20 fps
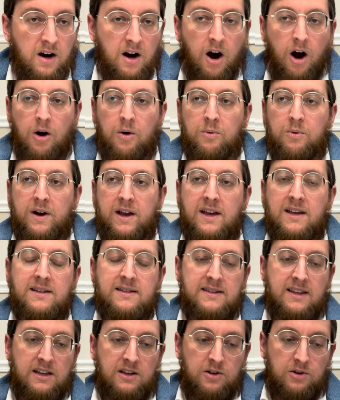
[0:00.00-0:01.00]
are
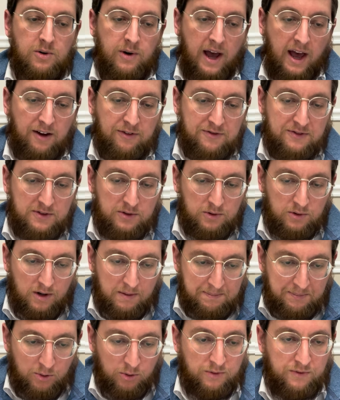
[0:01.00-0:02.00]
ways that you have to
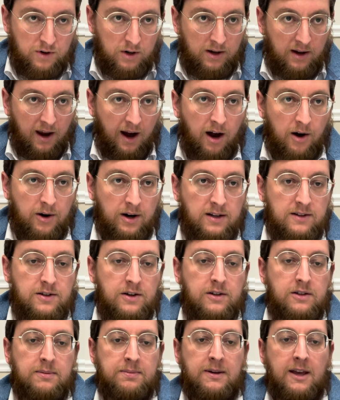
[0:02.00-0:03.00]
improve your character
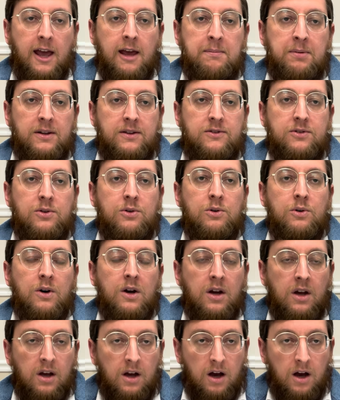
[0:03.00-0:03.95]
to be able to